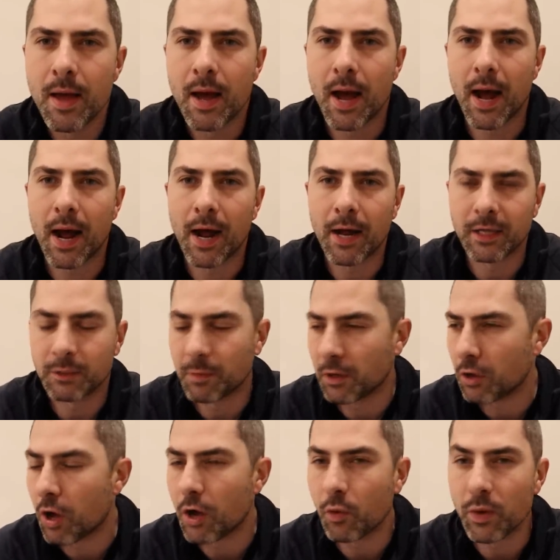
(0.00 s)
Uh, it's been a
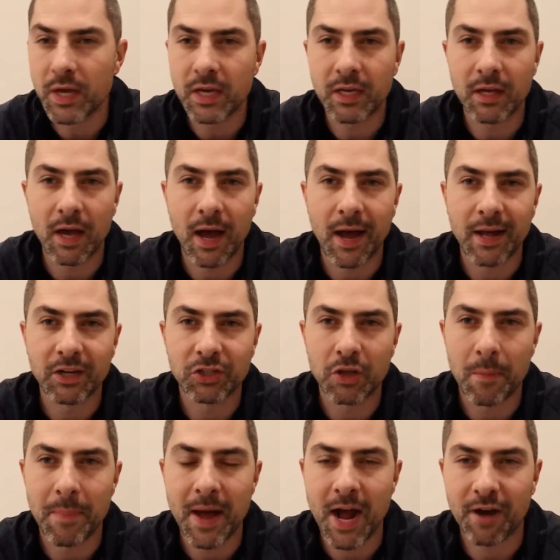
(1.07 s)
long week. Uh, I uh, just
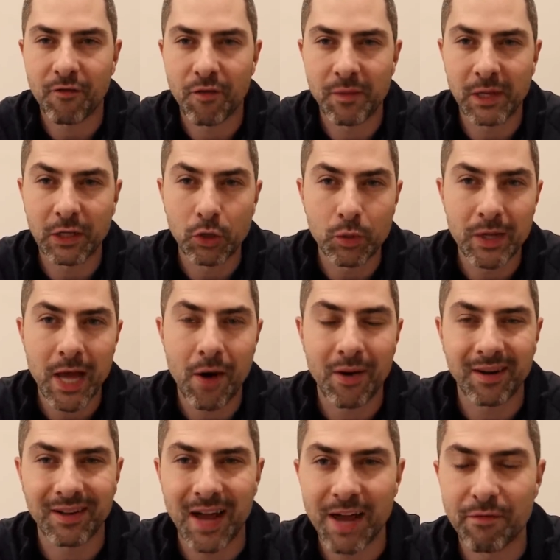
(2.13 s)
got back from the Loonie
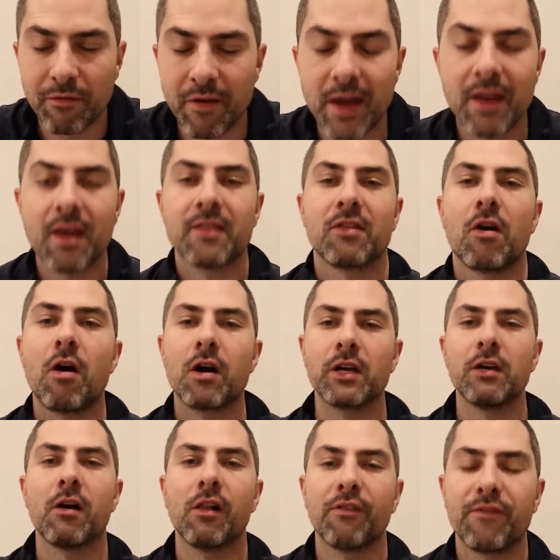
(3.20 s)
Hour live event at the
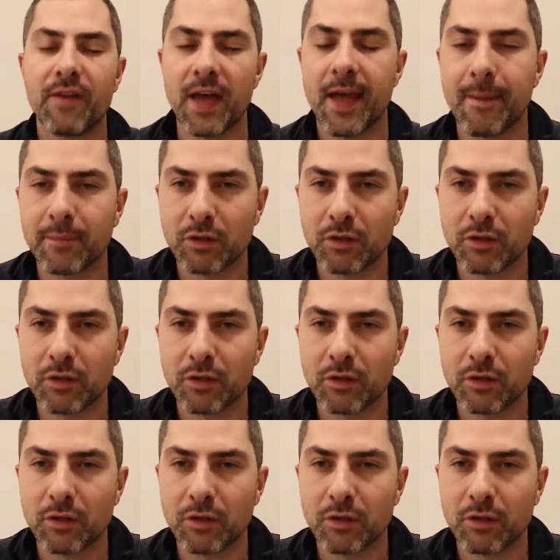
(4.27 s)
Hockey Hall of Fame.